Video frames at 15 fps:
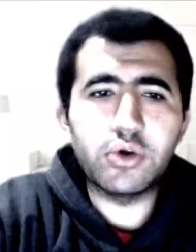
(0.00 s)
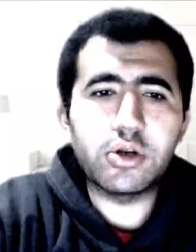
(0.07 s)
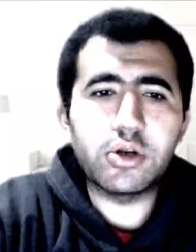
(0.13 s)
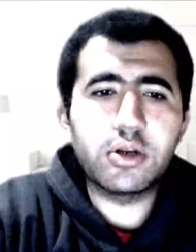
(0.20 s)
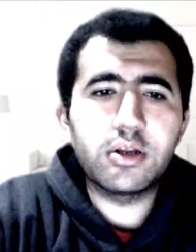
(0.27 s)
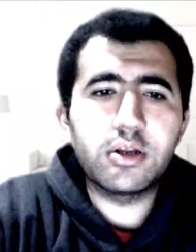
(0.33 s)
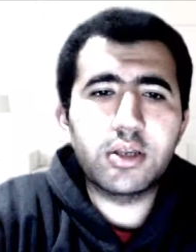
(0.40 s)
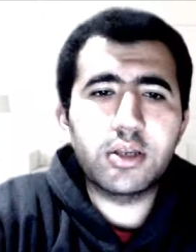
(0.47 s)

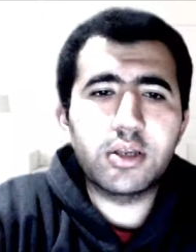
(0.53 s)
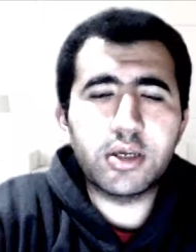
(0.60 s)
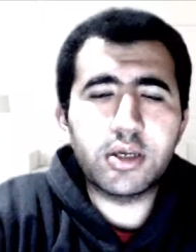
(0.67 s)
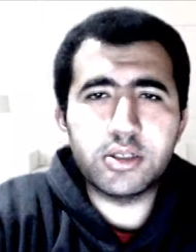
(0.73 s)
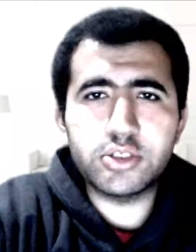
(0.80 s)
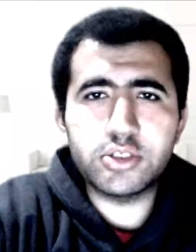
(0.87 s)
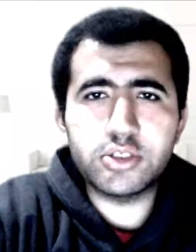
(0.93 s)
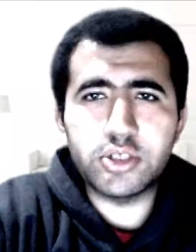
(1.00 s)

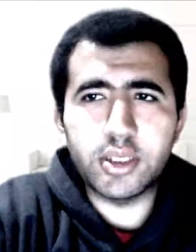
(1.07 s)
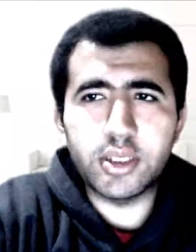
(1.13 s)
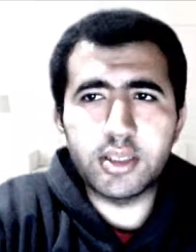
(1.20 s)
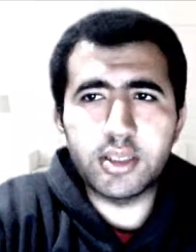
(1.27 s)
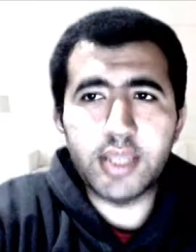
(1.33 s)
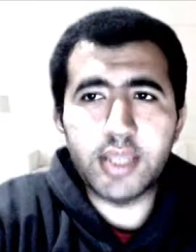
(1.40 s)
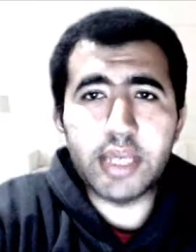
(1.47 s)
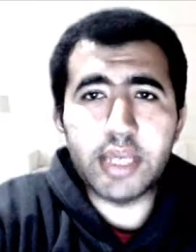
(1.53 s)
country, the
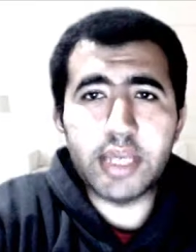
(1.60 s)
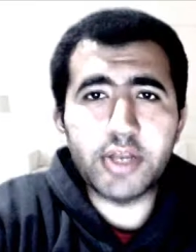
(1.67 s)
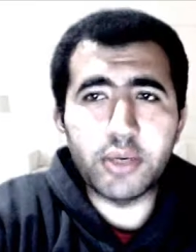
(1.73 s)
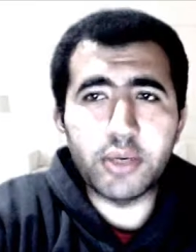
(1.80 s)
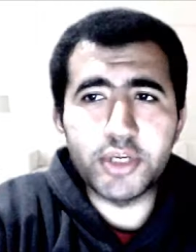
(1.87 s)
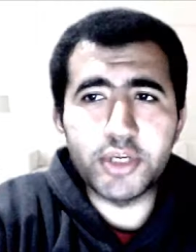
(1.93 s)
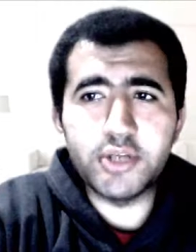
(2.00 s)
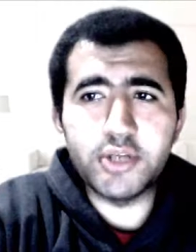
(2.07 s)
area where you
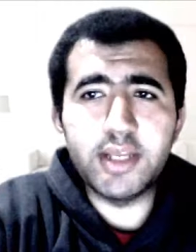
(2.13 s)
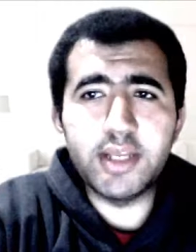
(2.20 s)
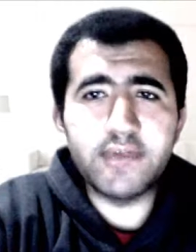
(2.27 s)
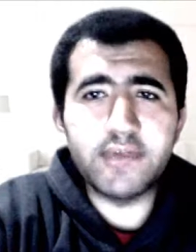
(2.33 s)
live in.